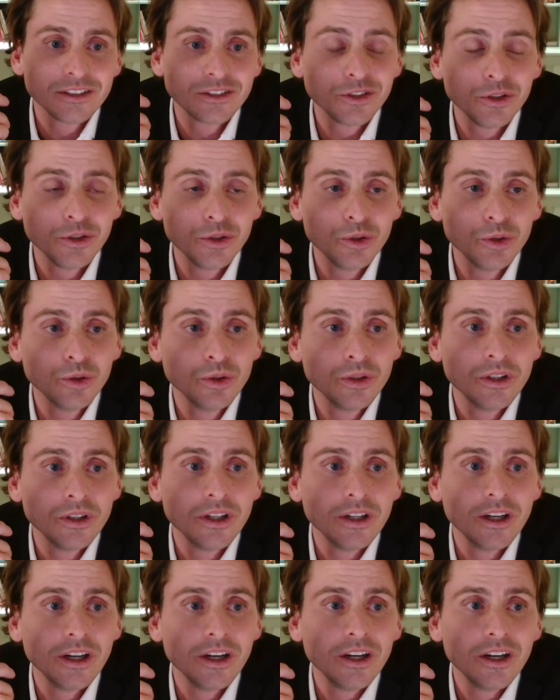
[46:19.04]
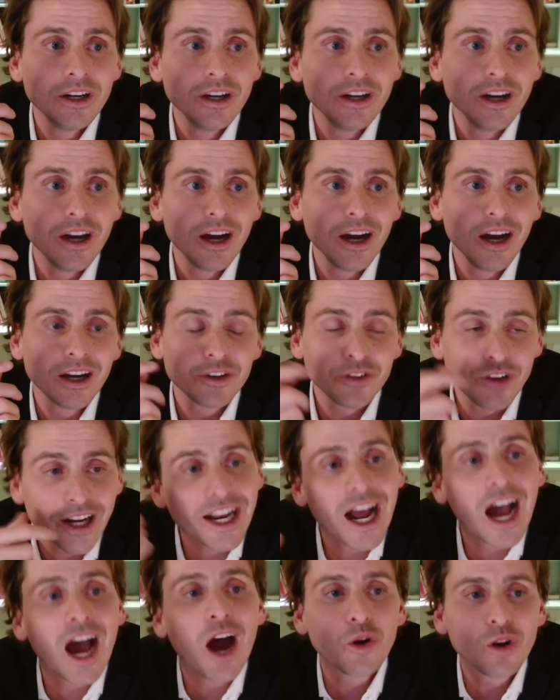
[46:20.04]
to uh,
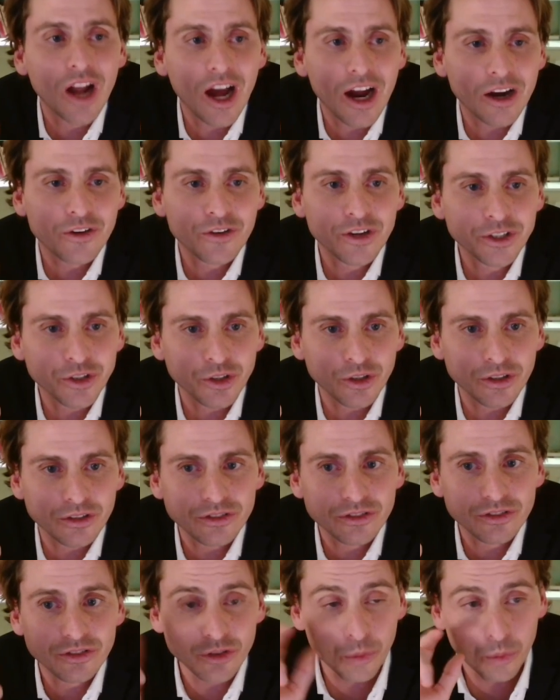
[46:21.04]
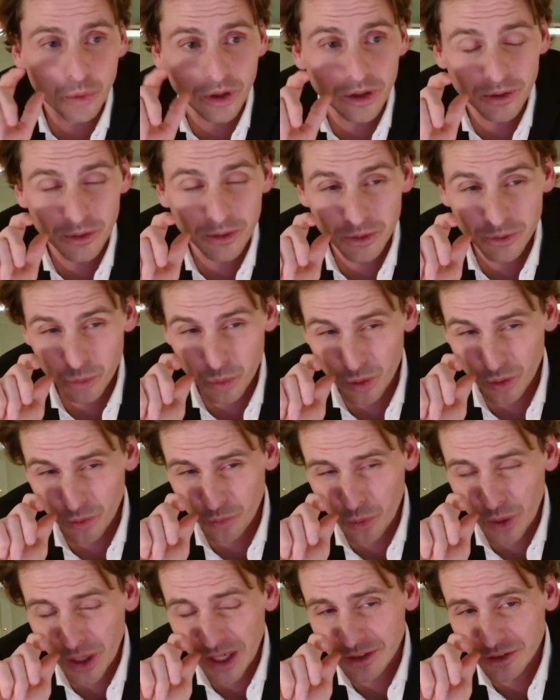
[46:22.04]
create outlier returns. So we're,
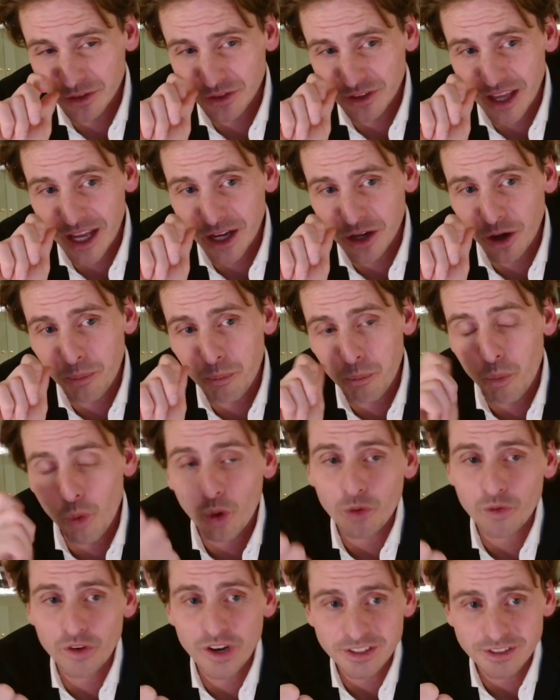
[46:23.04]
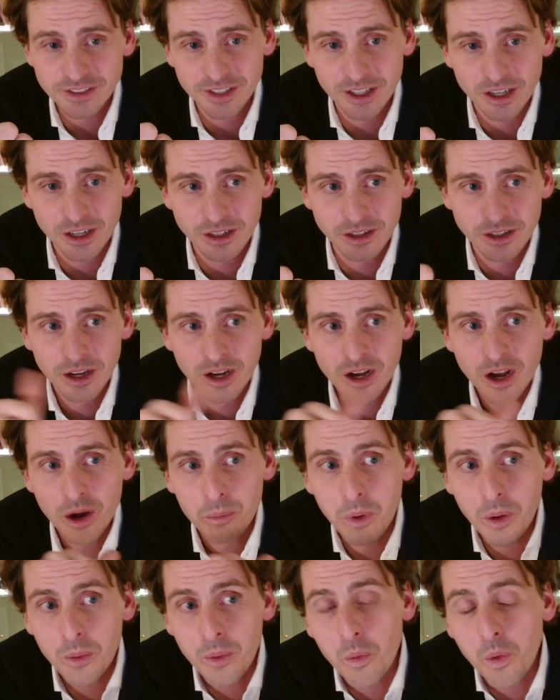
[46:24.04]
we're willing to take on more risk there,
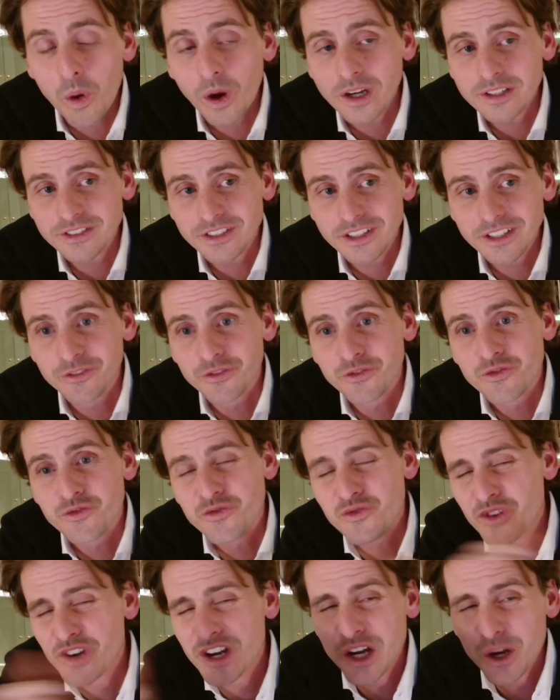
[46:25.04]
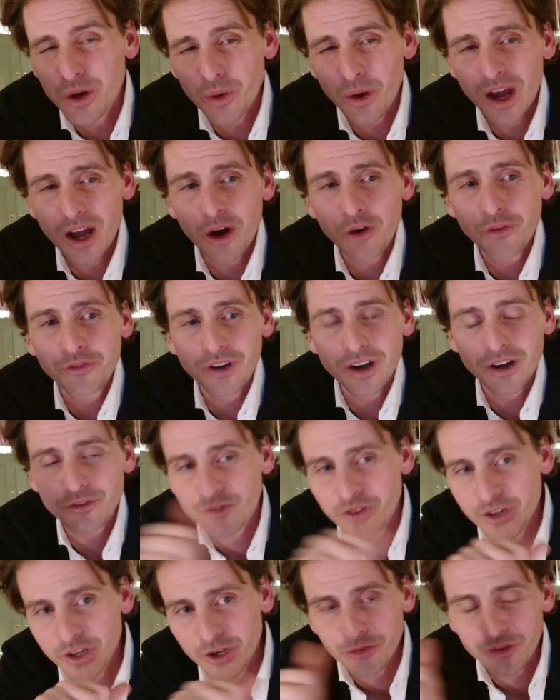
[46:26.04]
but we want to see real alpha,
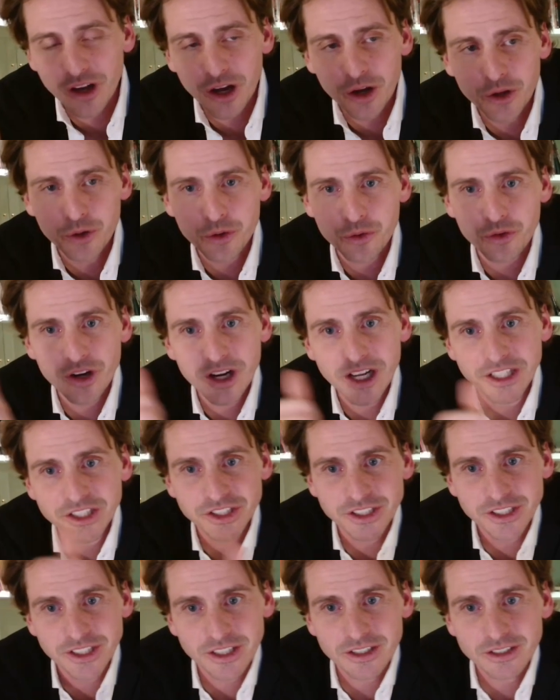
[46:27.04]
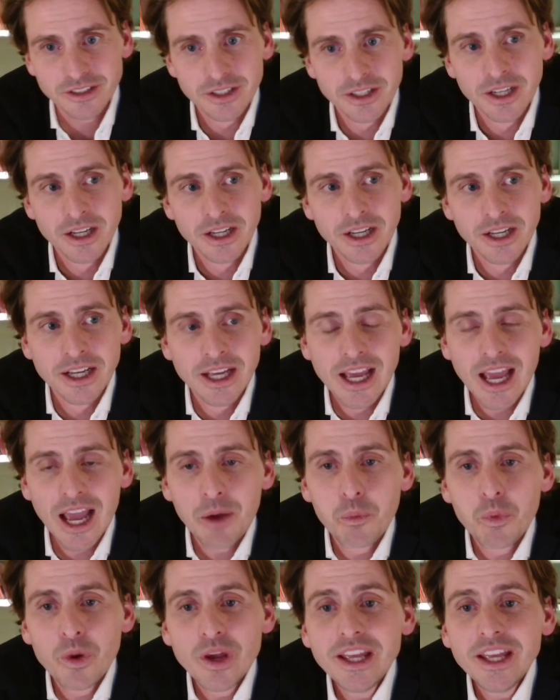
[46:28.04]
real value creation
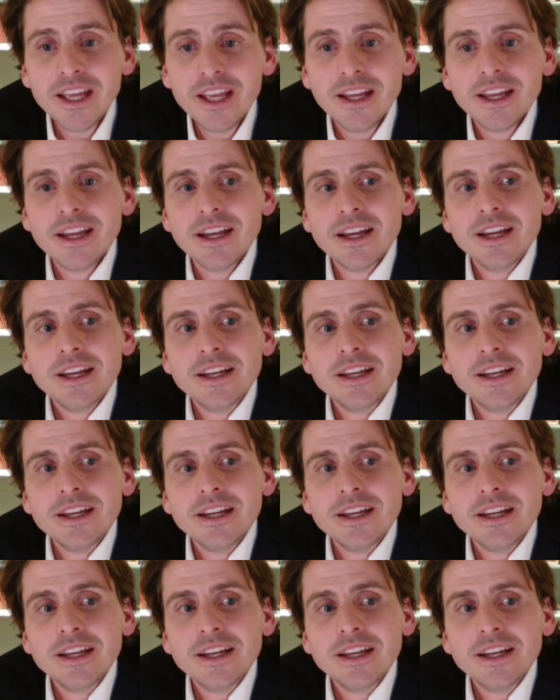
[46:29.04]
there. And we